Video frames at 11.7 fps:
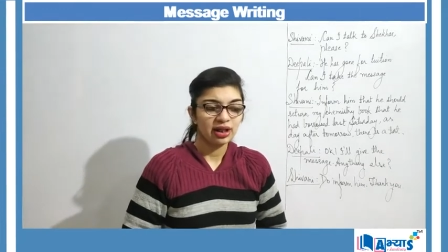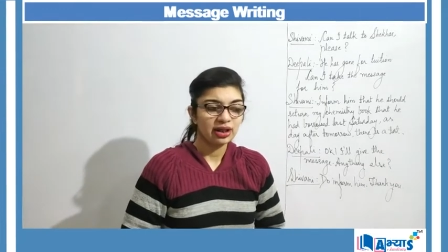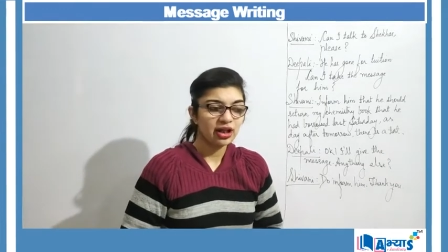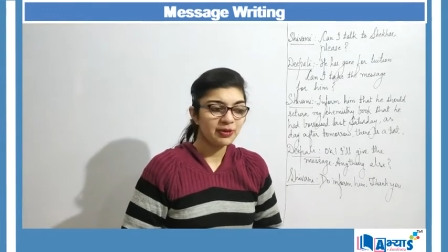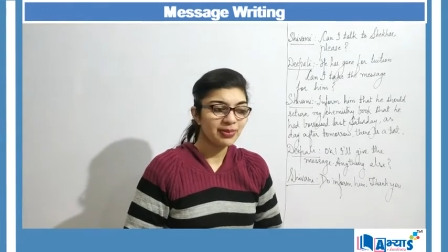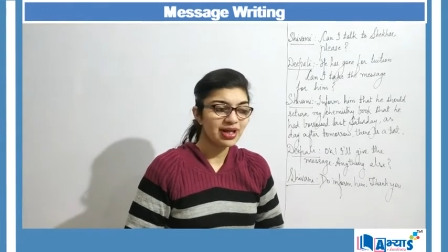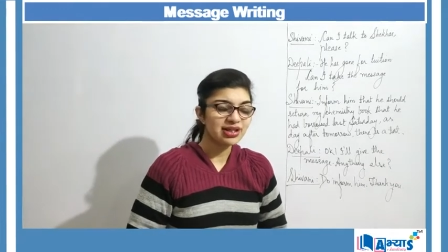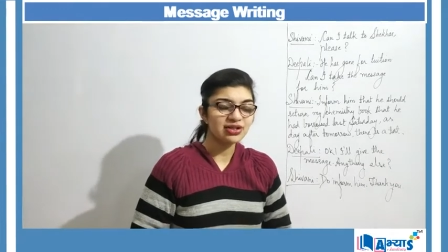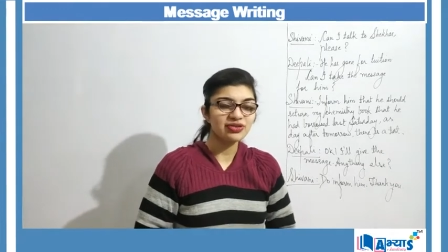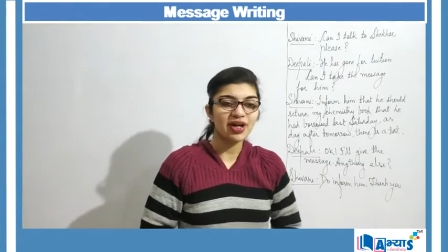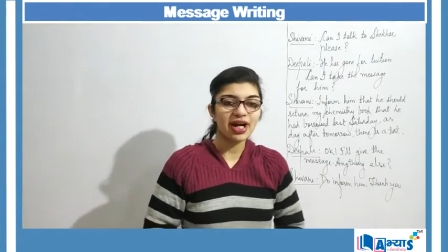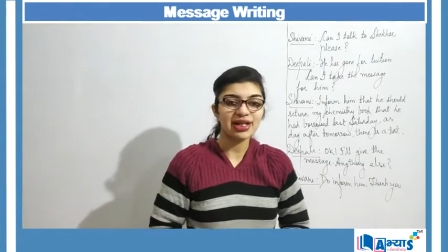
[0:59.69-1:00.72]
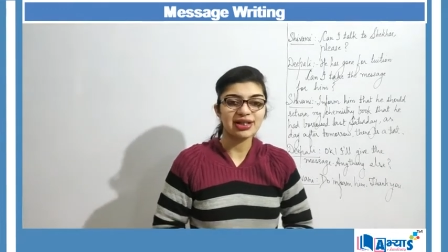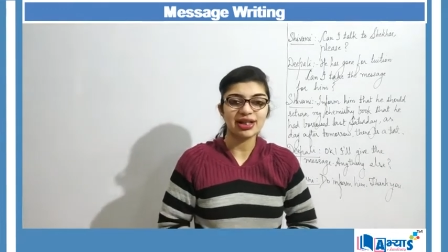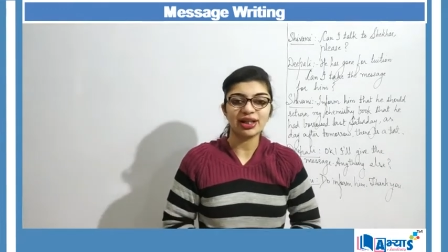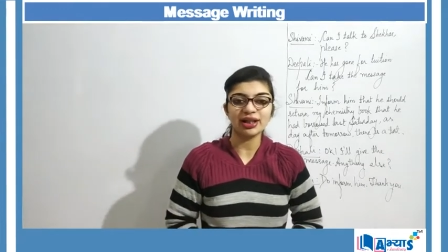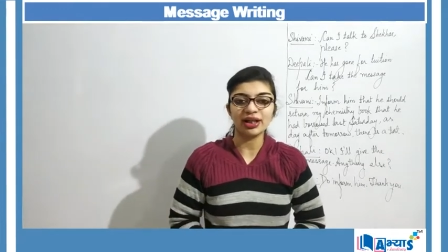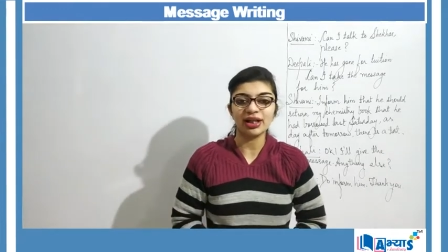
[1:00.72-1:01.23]
Now, message
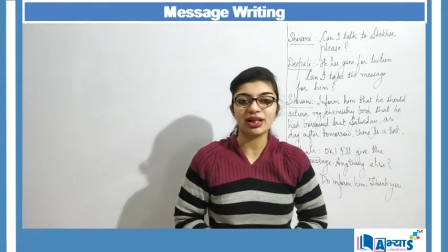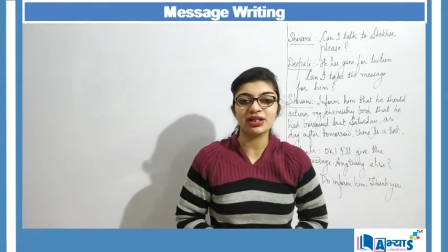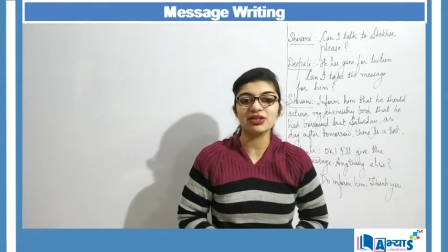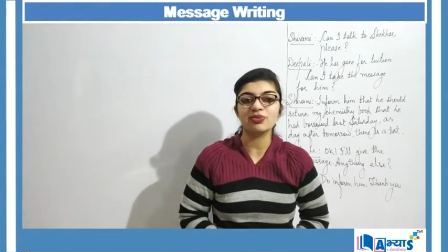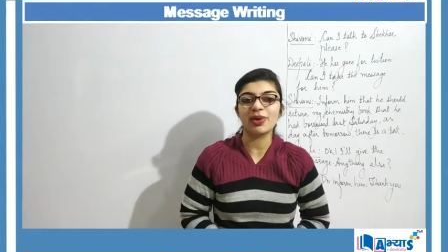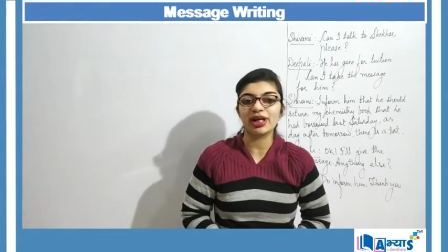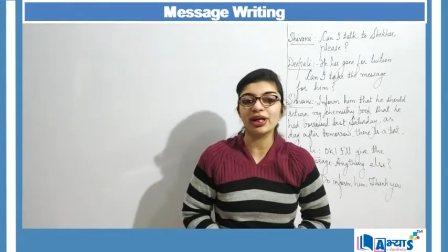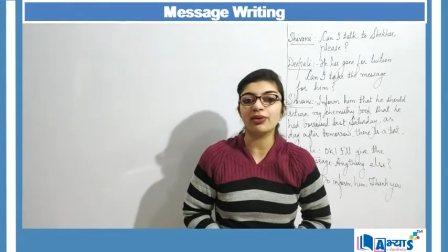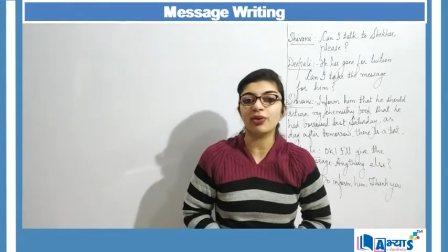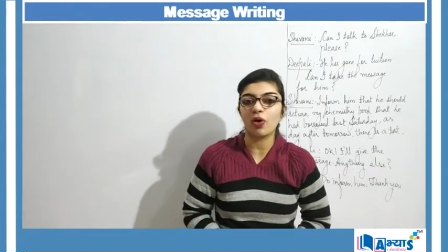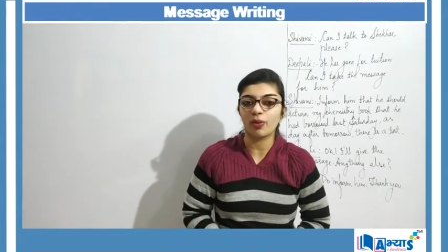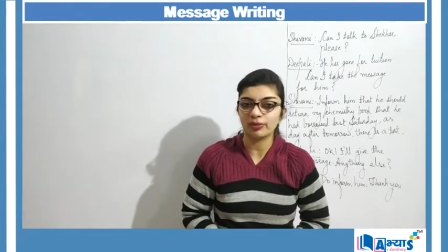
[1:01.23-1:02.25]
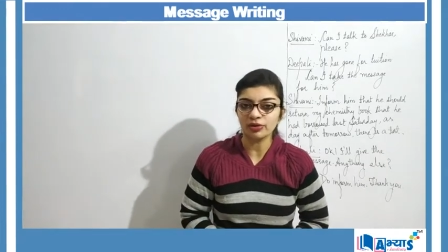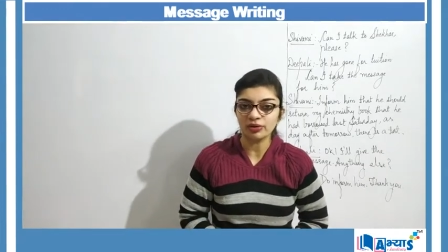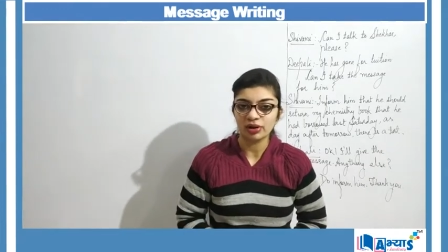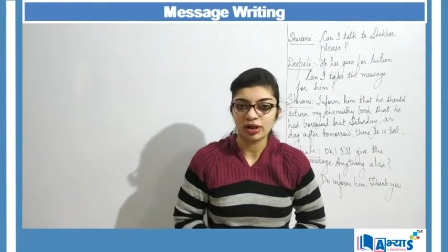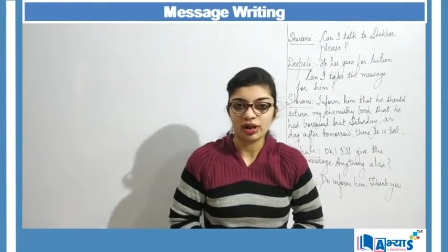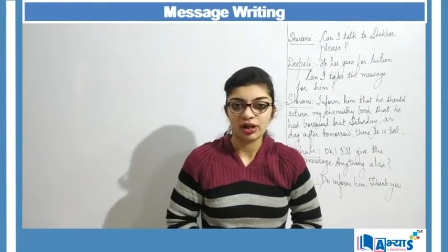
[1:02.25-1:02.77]
writing is very common
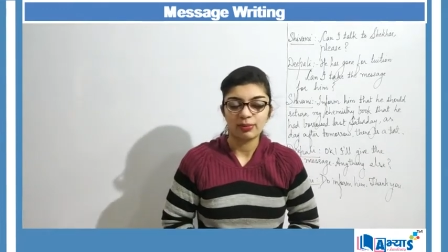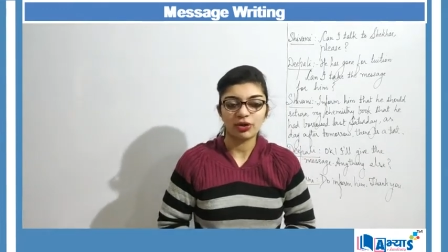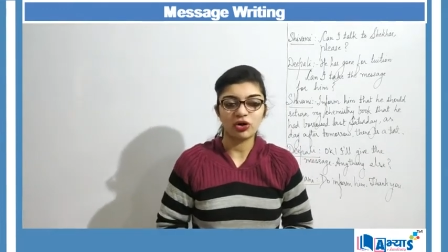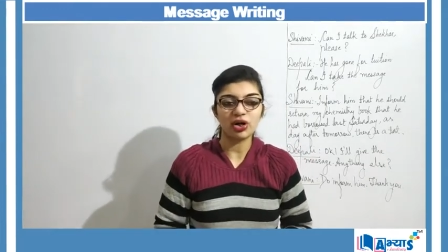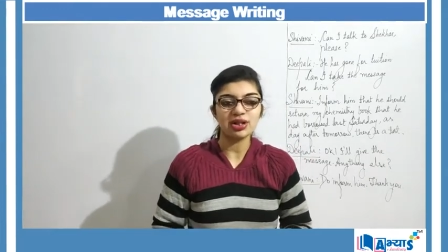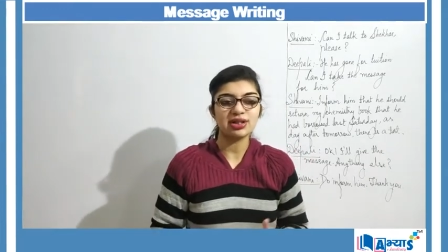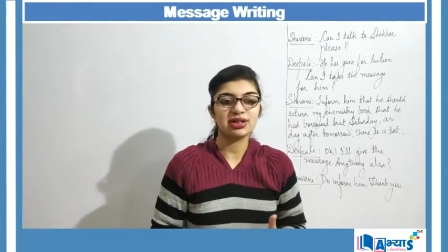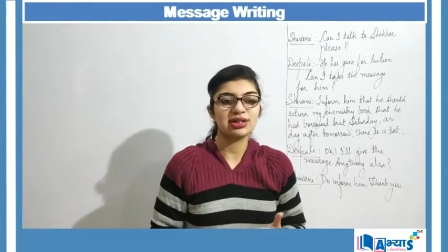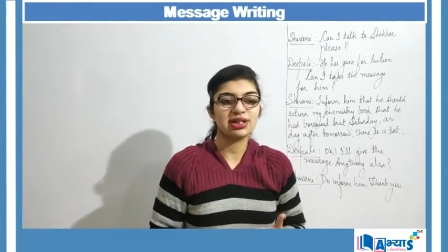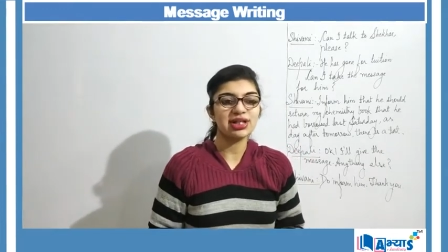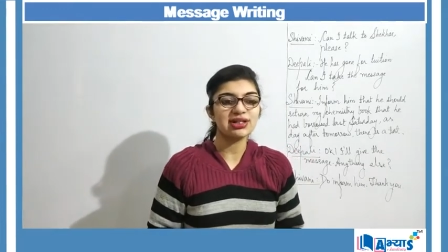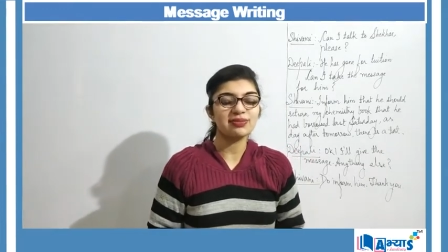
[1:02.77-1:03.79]
because this